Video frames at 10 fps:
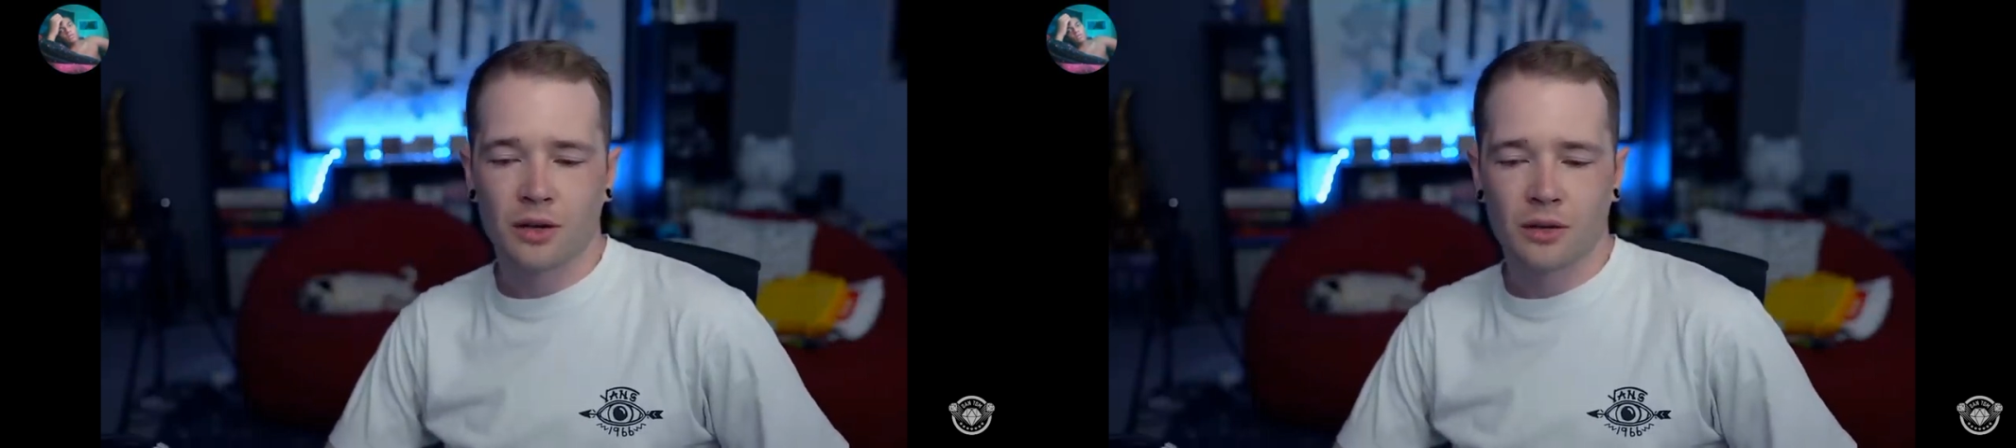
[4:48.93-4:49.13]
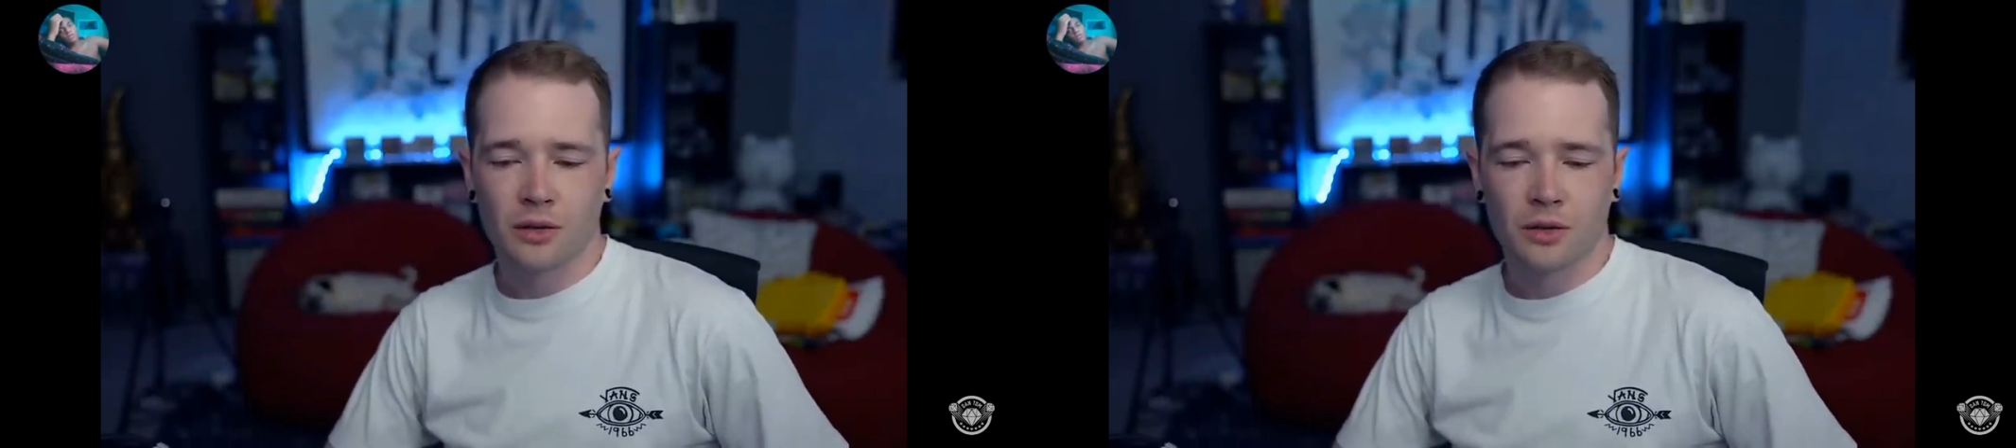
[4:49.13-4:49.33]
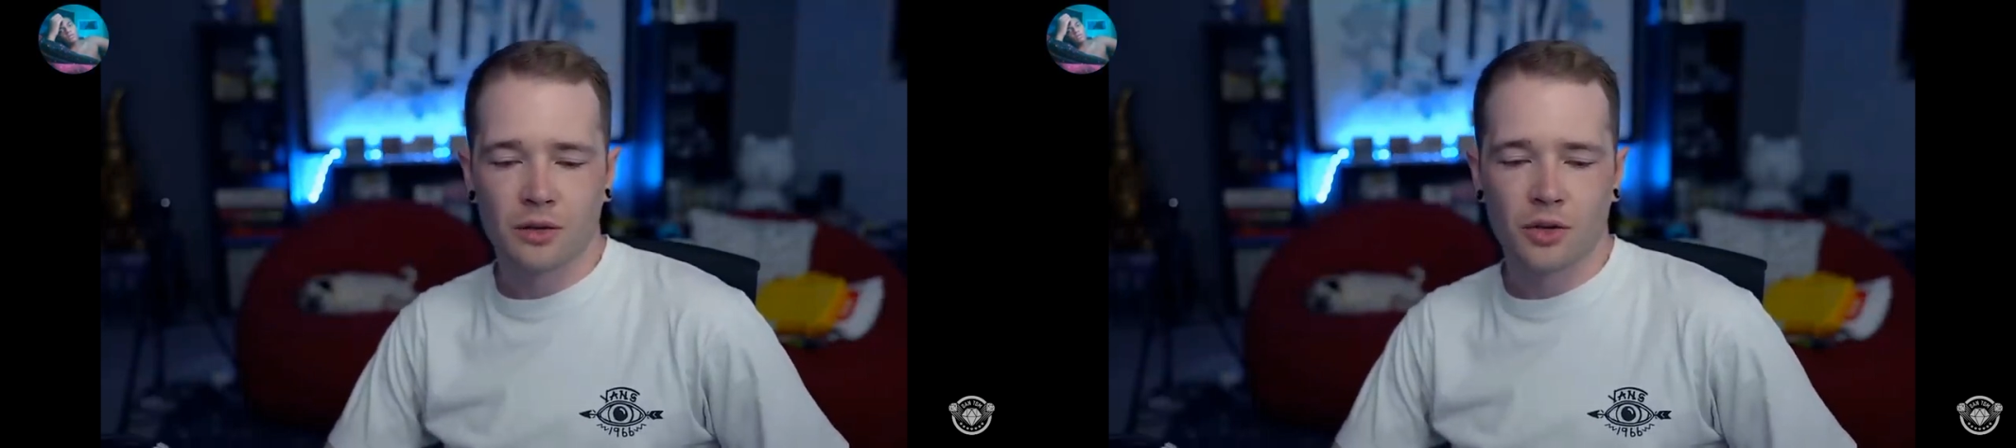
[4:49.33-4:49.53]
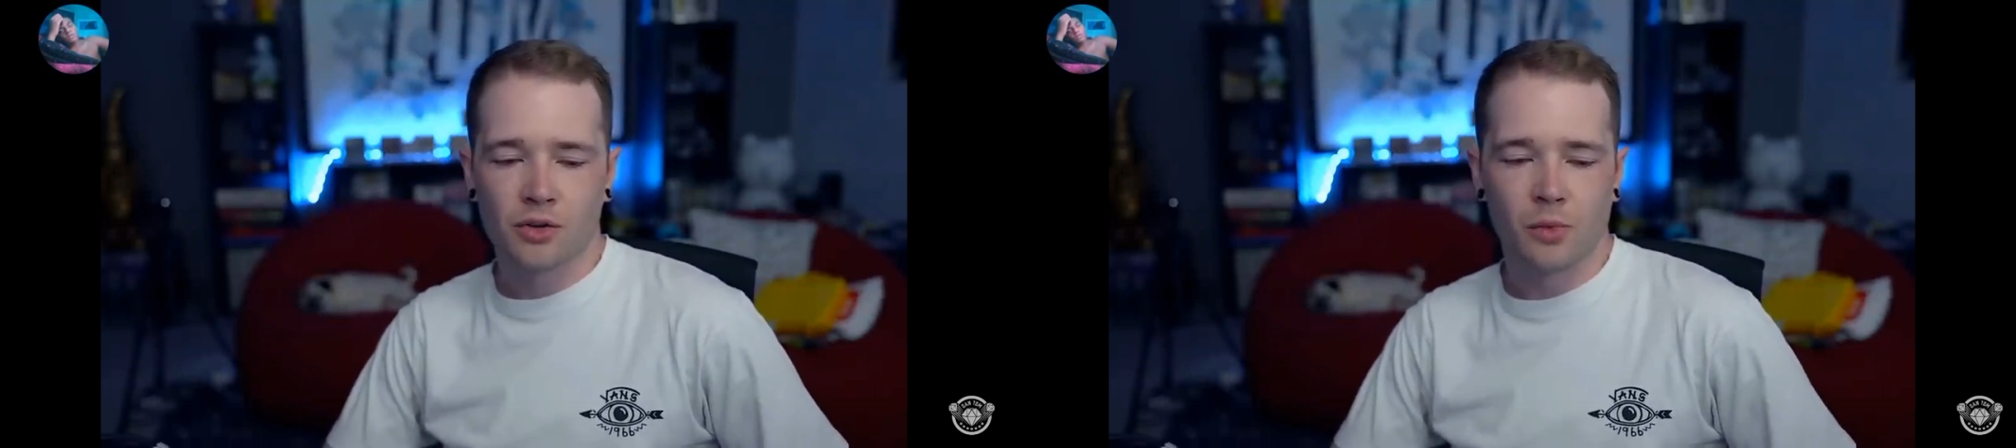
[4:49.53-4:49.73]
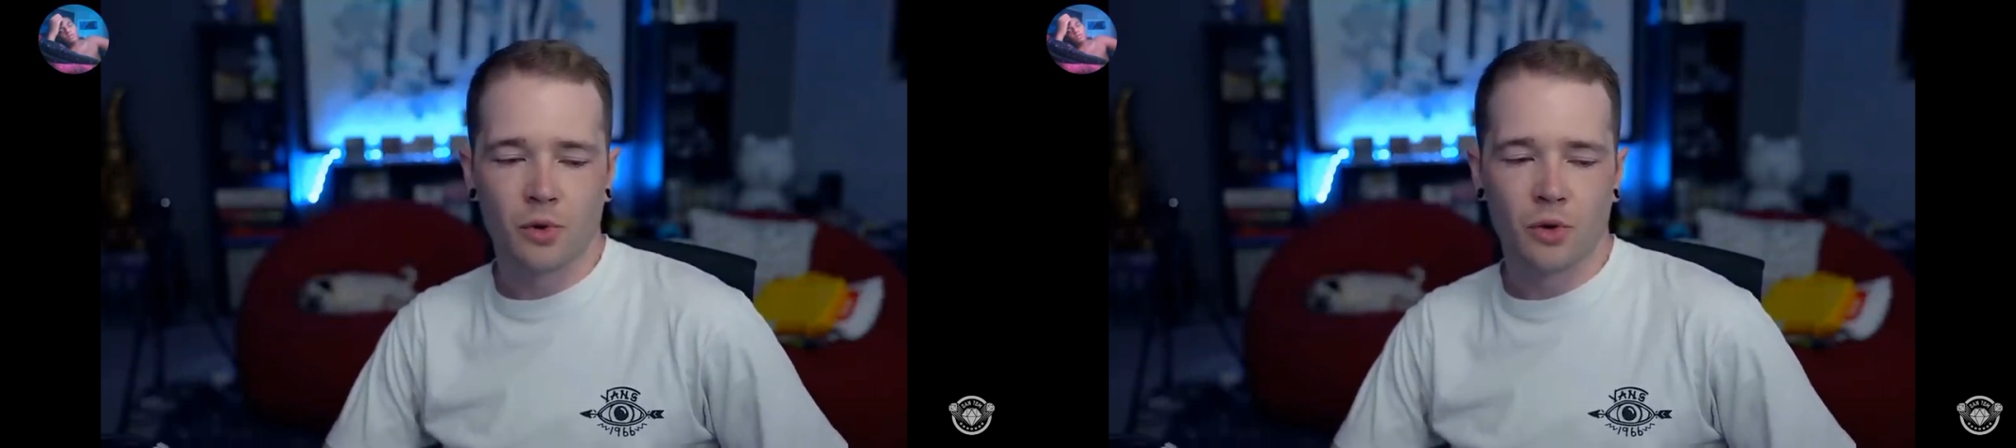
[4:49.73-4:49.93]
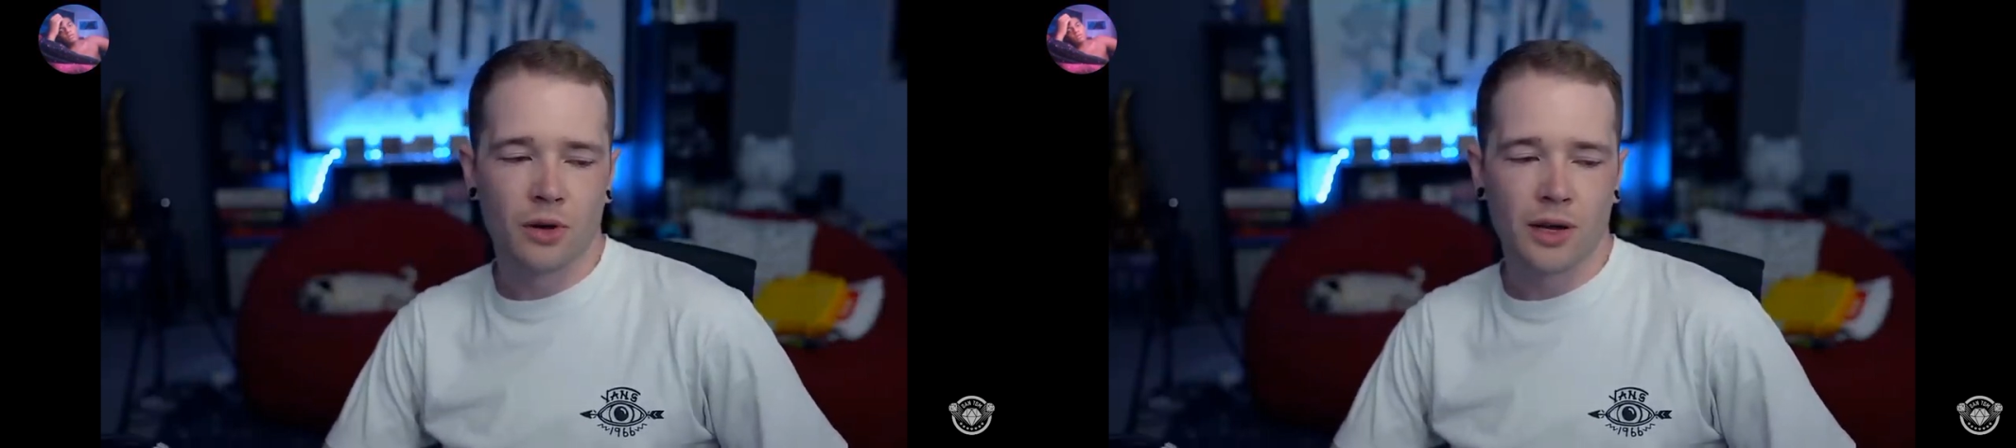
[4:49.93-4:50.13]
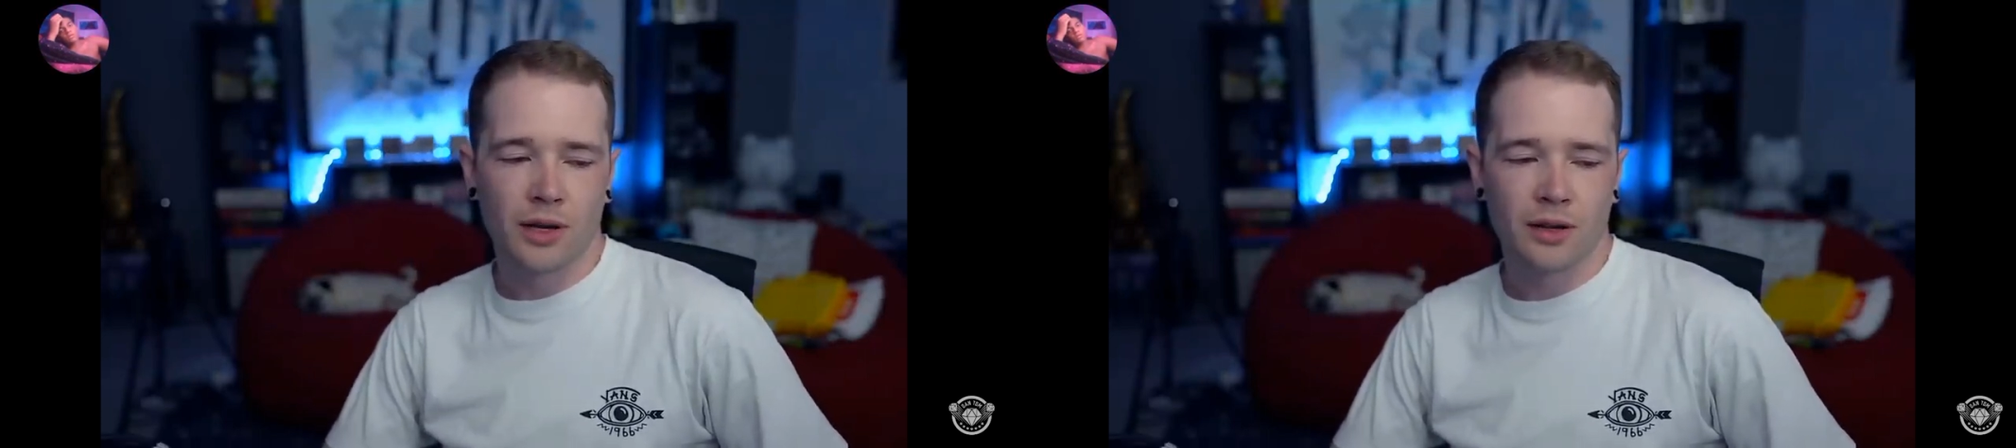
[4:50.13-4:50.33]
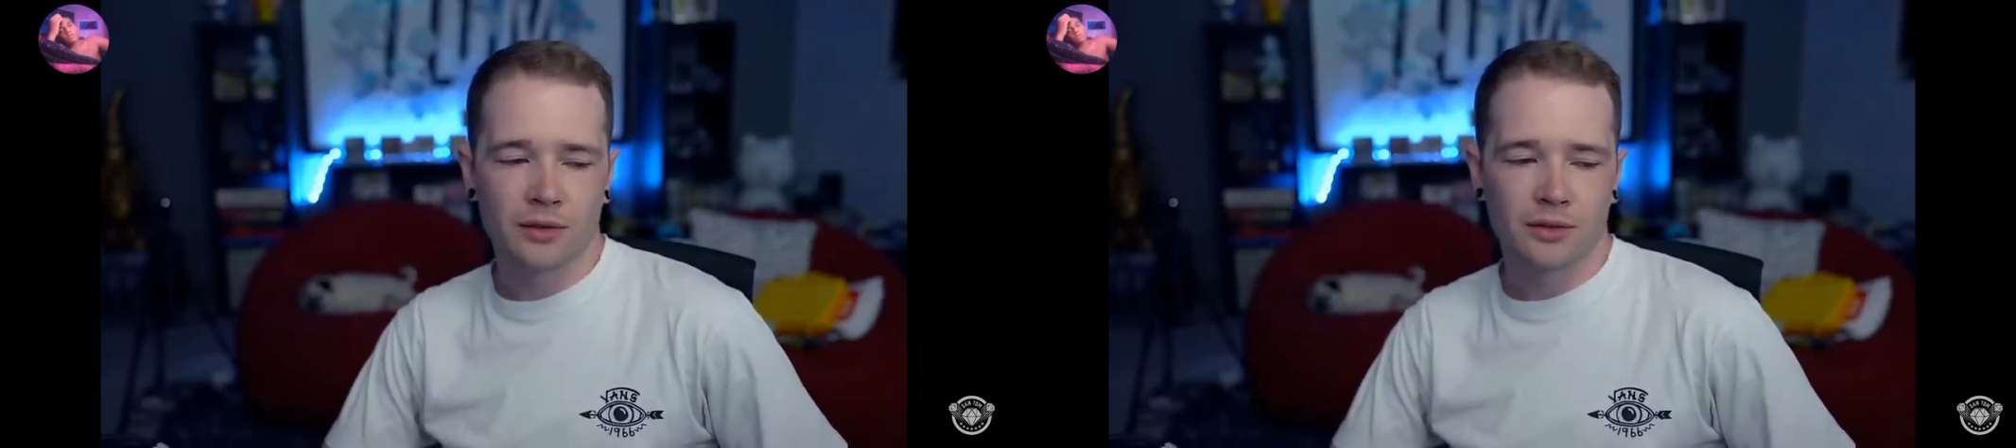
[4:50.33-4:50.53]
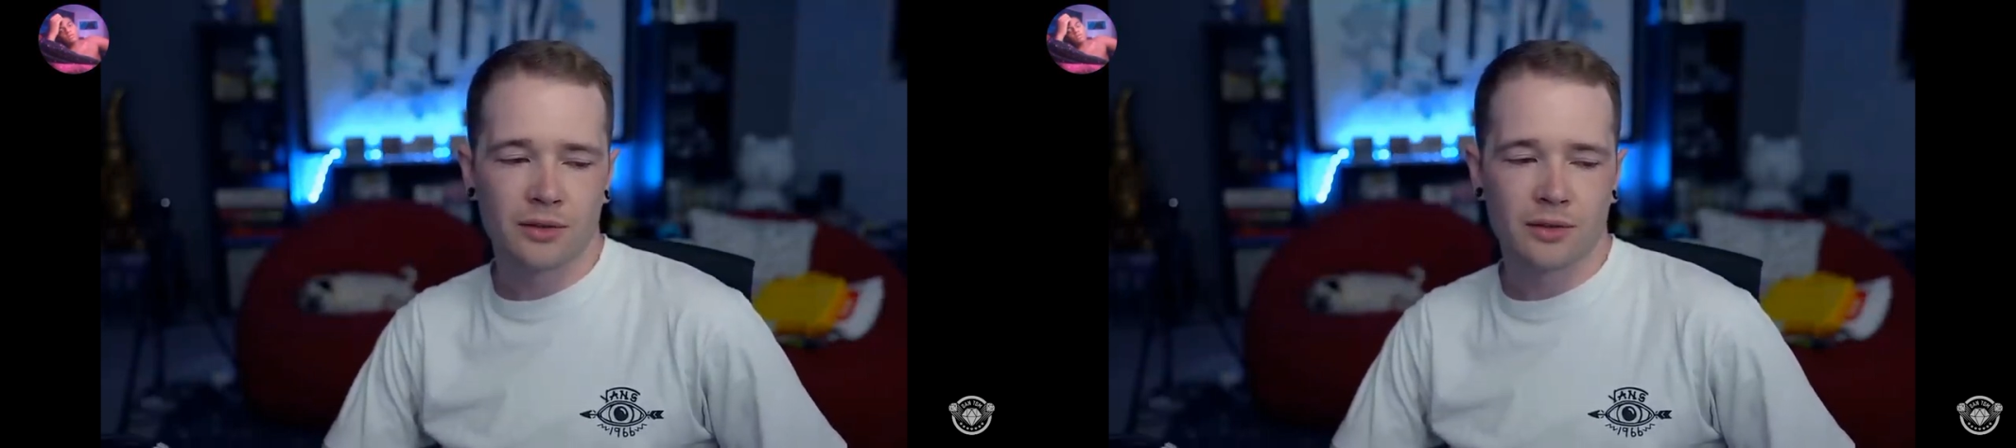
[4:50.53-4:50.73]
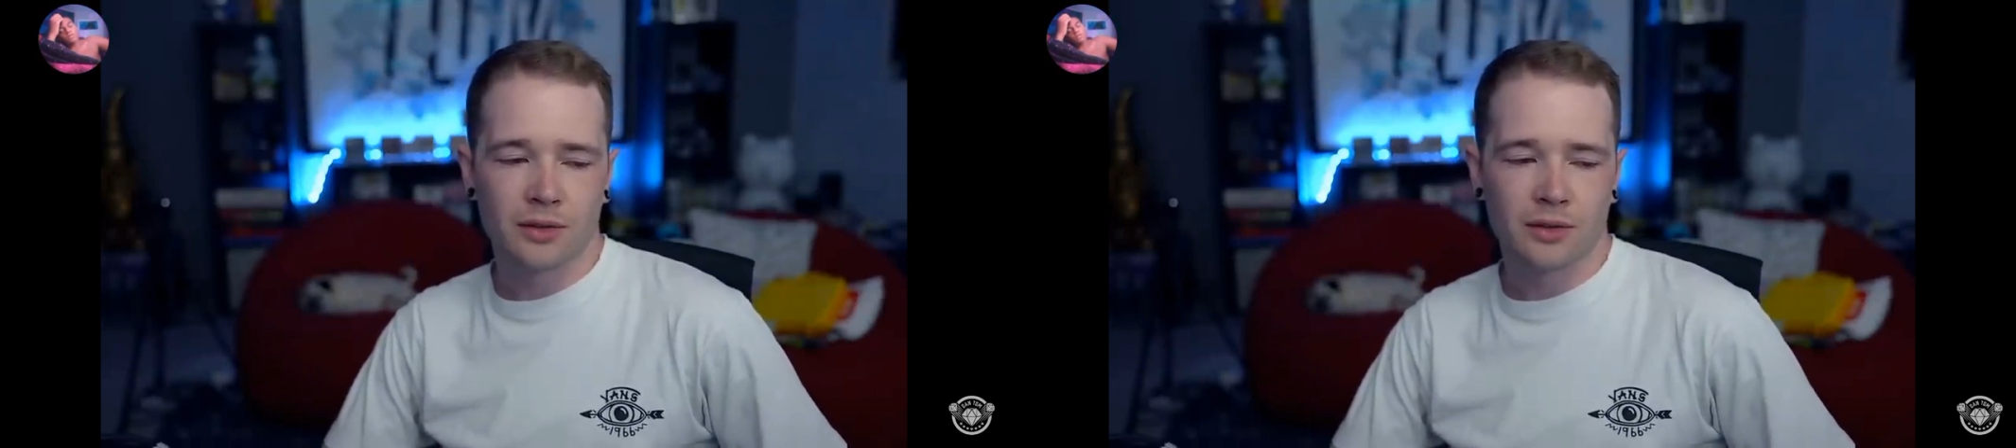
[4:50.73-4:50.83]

cry more and uh,